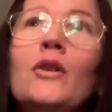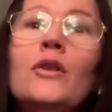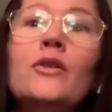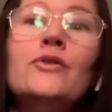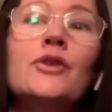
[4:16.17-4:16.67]

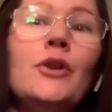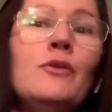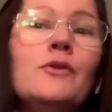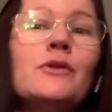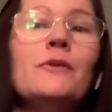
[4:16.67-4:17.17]

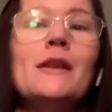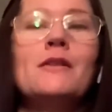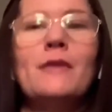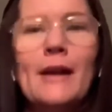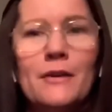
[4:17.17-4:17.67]
choose to
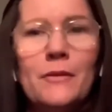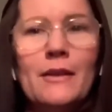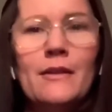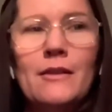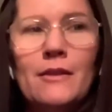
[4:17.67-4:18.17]
interact
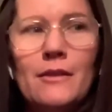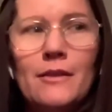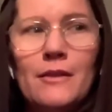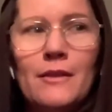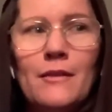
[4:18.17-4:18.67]
with
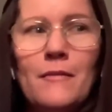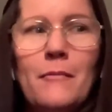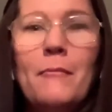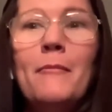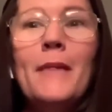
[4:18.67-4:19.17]

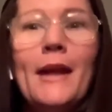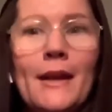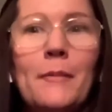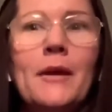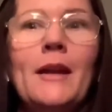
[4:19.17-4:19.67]
many
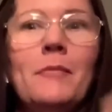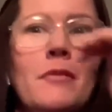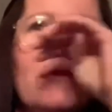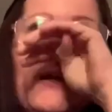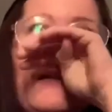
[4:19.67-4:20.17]

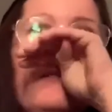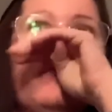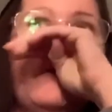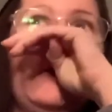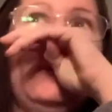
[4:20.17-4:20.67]
people that live
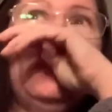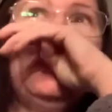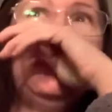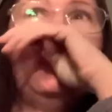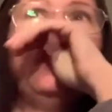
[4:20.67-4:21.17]

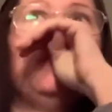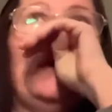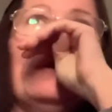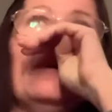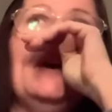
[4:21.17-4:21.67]

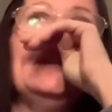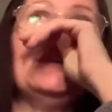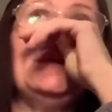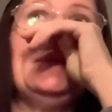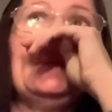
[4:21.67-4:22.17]
where I
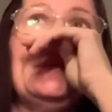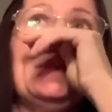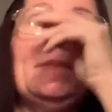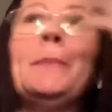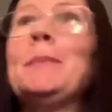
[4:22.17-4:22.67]
do.
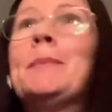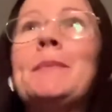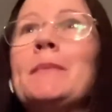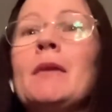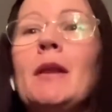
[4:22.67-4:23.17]

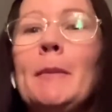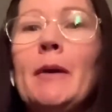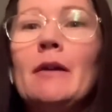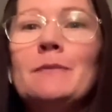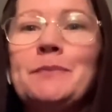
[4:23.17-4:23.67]

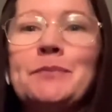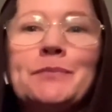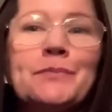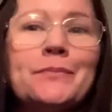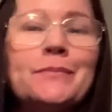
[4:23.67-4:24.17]
But
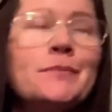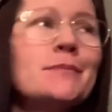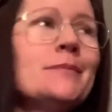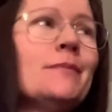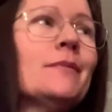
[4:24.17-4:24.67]

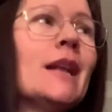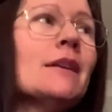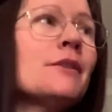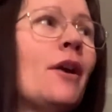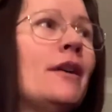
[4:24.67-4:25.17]
that's
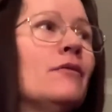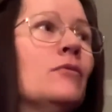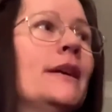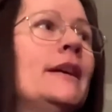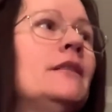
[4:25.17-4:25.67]
kind of weird.